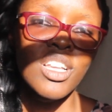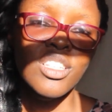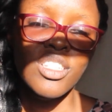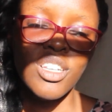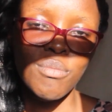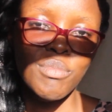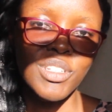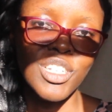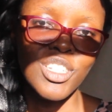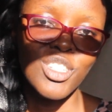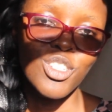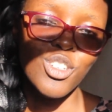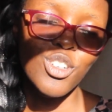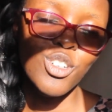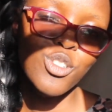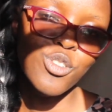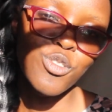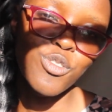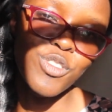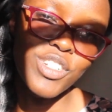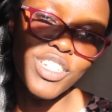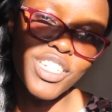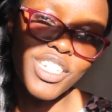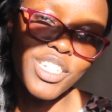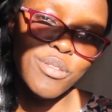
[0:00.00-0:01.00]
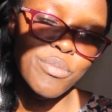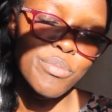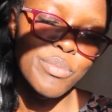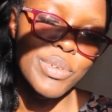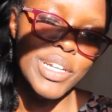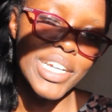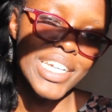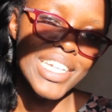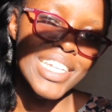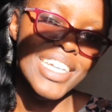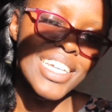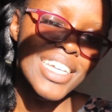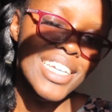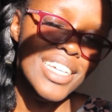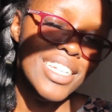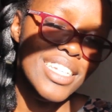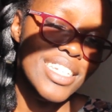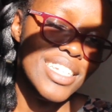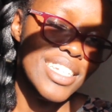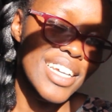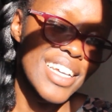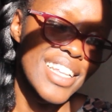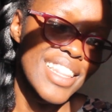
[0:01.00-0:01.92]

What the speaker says: So I'm just going to finish braiding it,